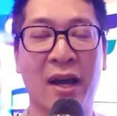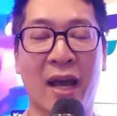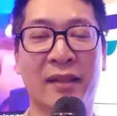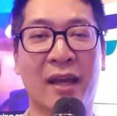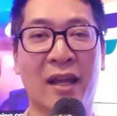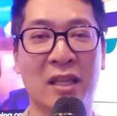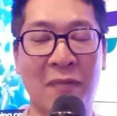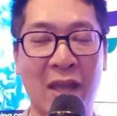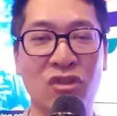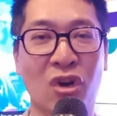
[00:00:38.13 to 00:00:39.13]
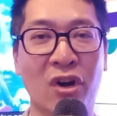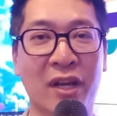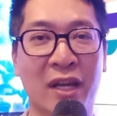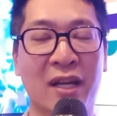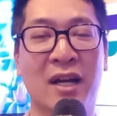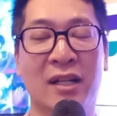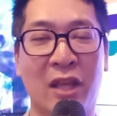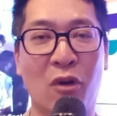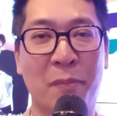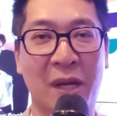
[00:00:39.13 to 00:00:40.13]
and then eventually
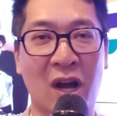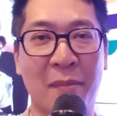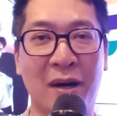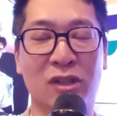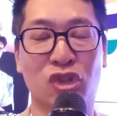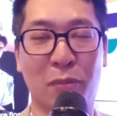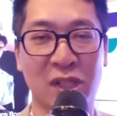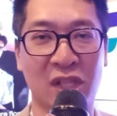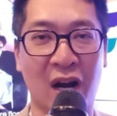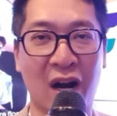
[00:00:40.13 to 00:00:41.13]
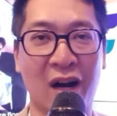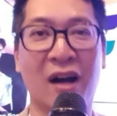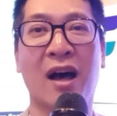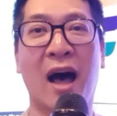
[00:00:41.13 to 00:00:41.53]
they will become a superstar,